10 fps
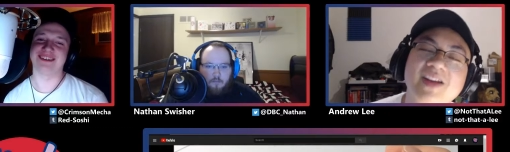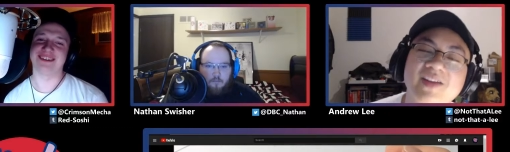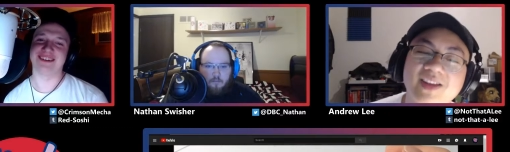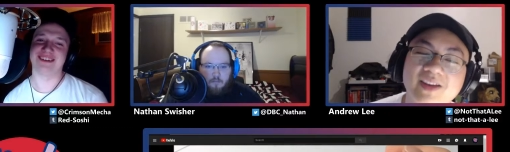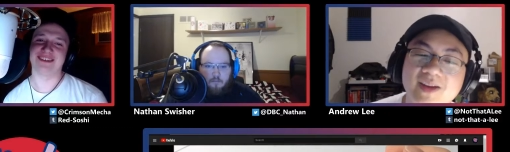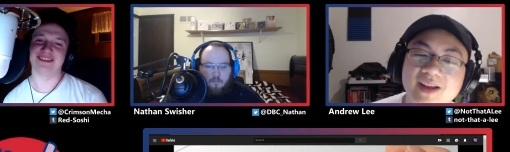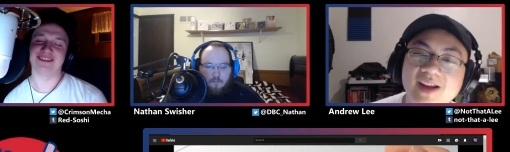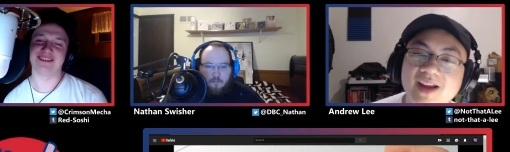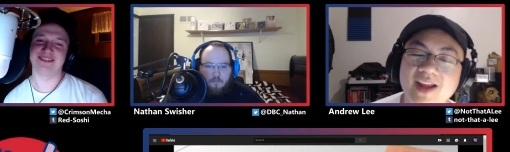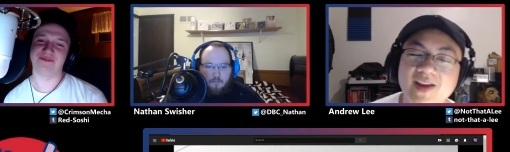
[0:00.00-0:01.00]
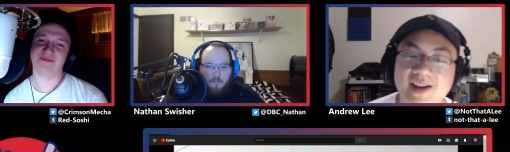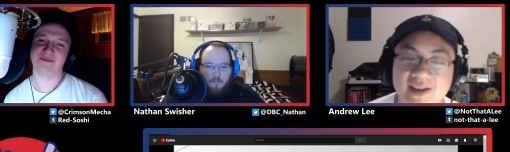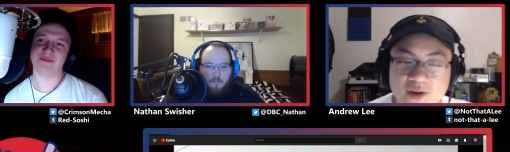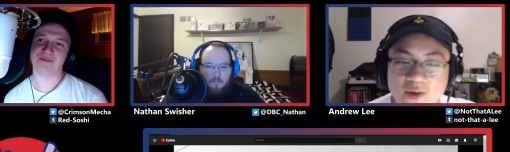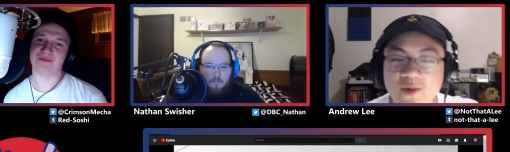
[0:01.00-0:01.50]
Speaker 1: and you have to you get
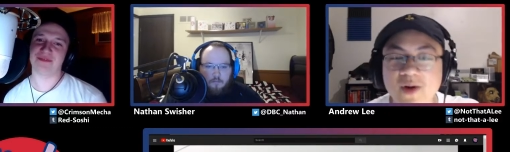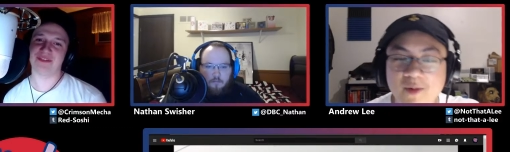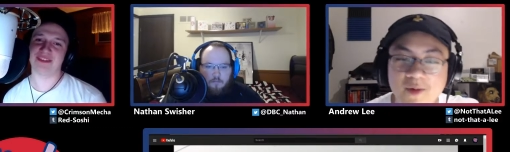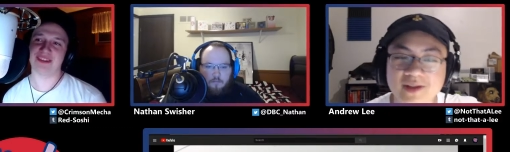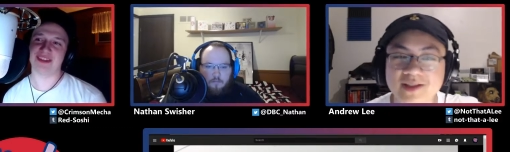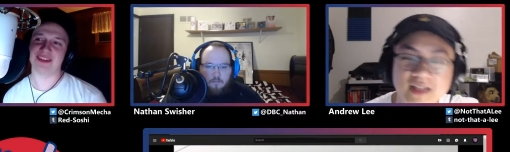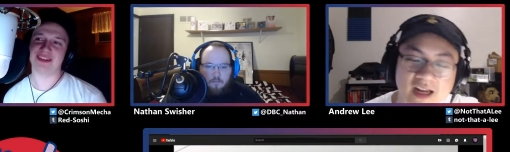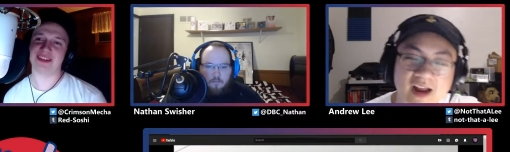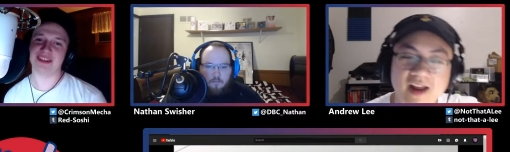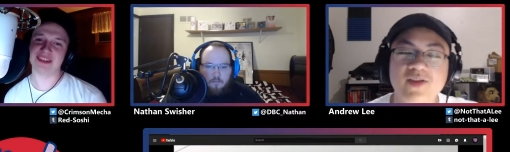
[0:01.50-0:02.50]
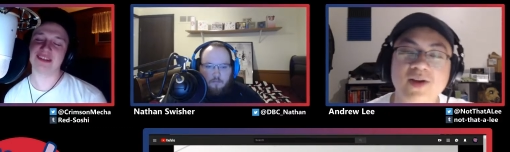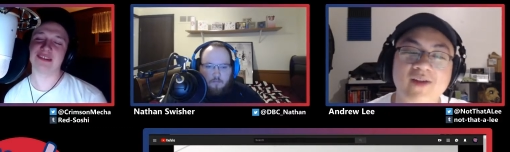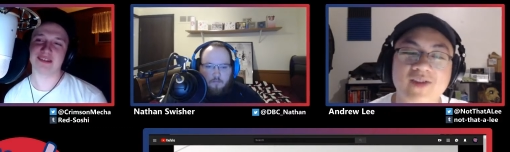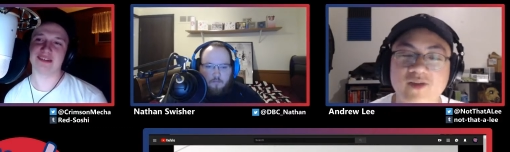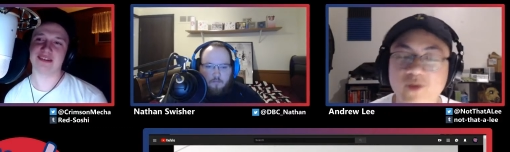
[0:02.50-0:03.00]
you get new ones uh, if
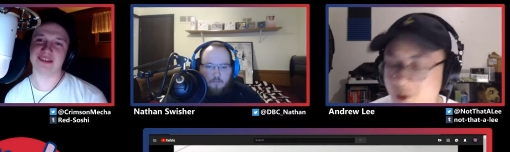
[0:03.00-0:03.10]
you have